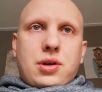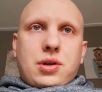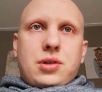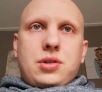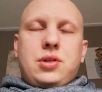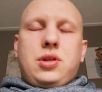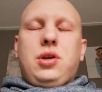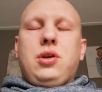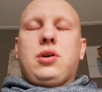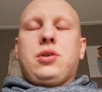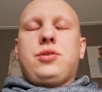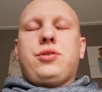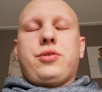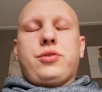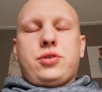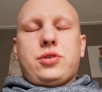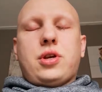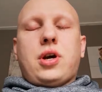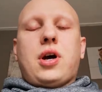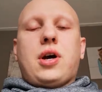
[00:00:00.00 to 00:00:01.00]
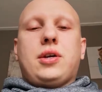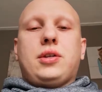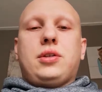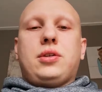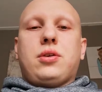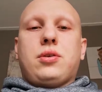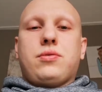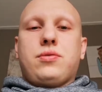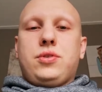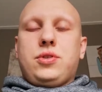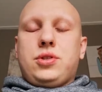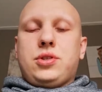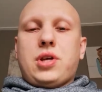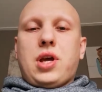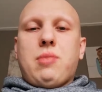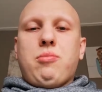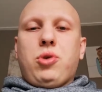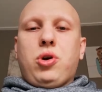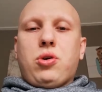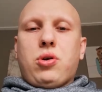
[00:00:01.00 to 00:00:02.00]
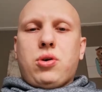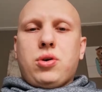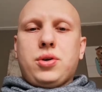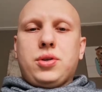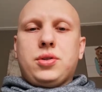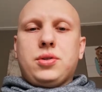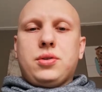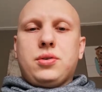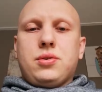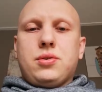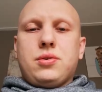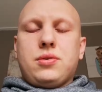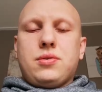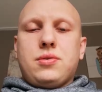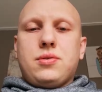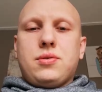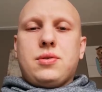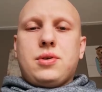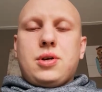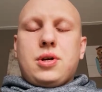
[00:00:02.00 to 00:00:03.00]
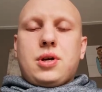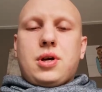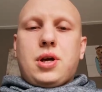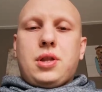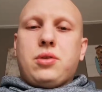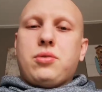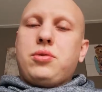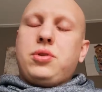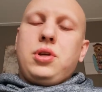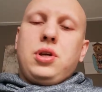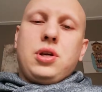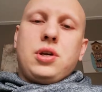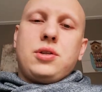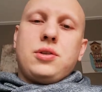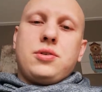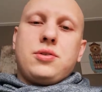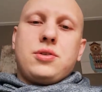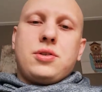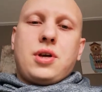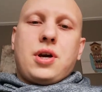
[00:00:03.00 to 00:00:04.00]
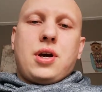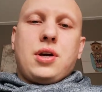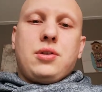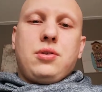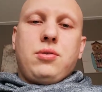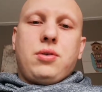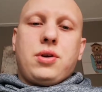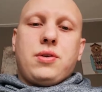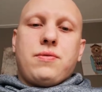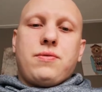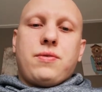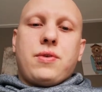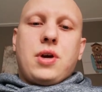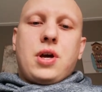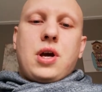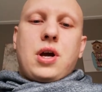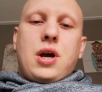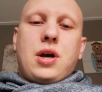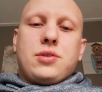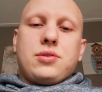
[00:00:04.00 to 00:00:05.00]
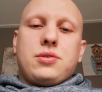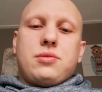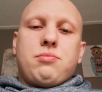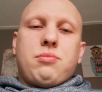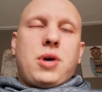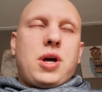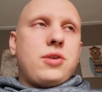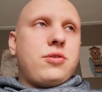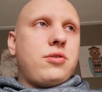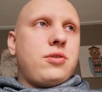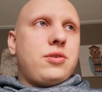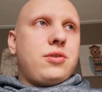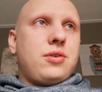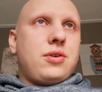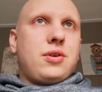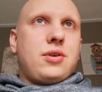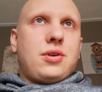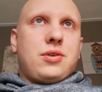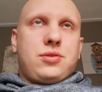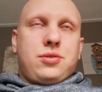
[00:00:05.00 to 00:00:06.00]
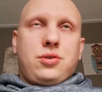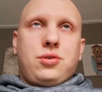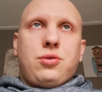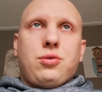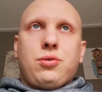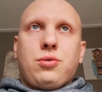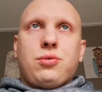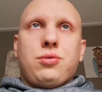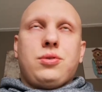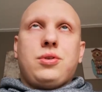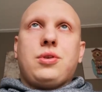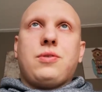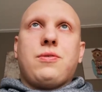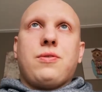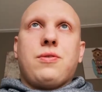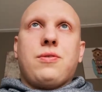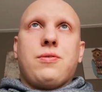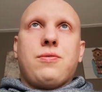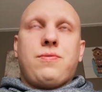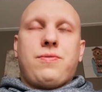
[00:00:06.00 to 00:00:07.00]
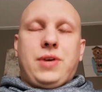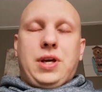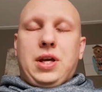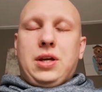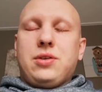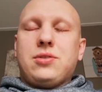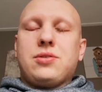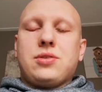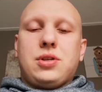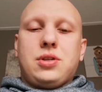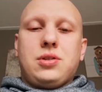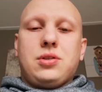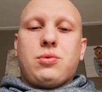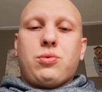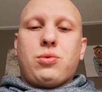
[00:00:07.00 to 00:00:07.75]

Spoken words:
the other side of the same coin. And on the other side you have as much as good things in the